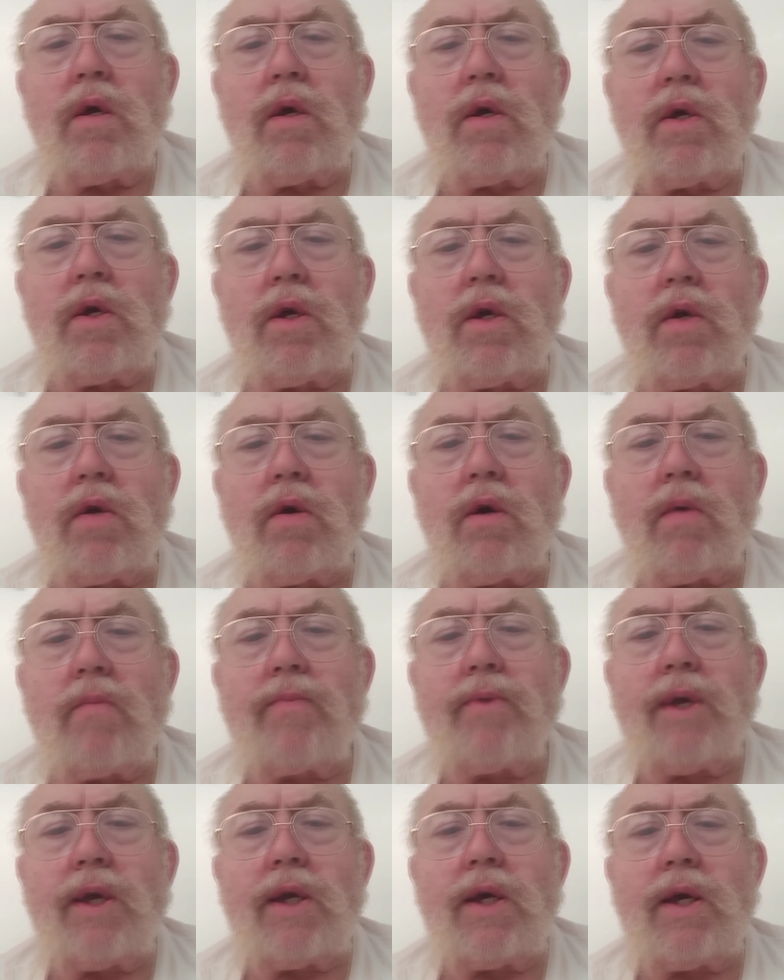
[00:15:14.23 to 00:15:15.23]
You know,
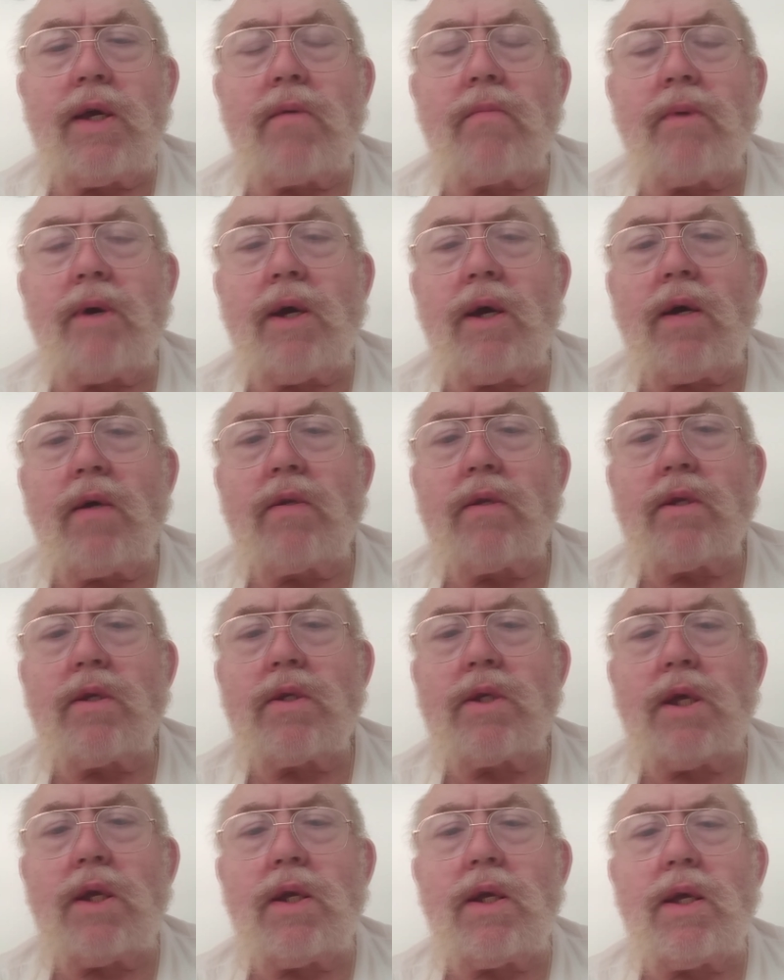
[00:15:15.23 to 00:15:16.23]
I'm thinking about
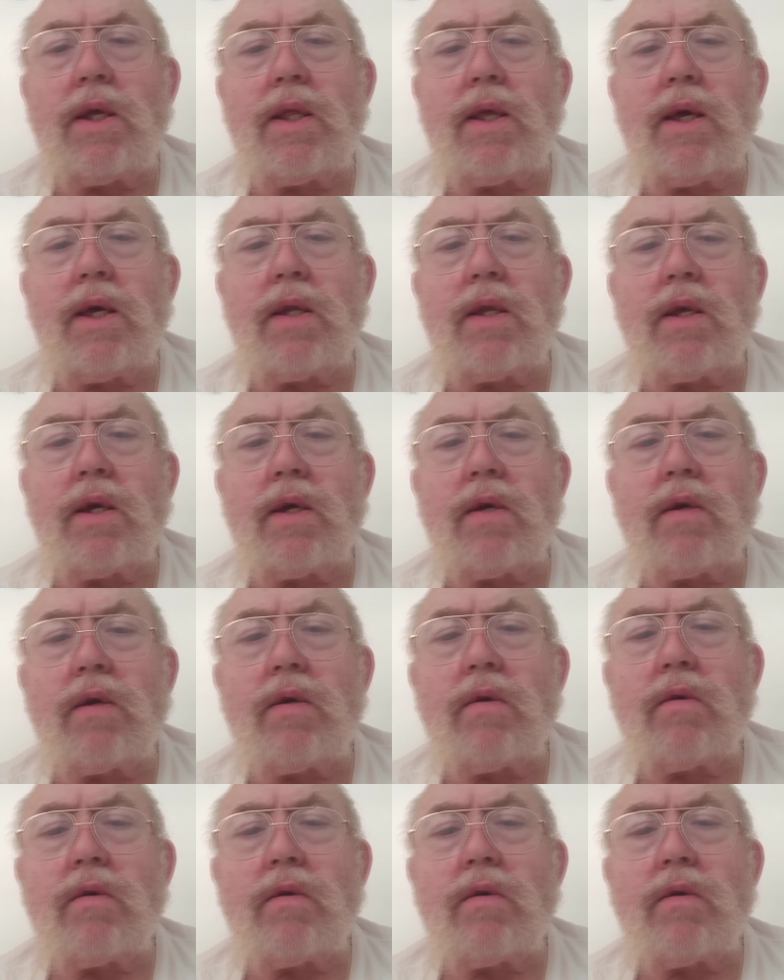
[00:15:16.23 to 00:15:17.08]
sending that letter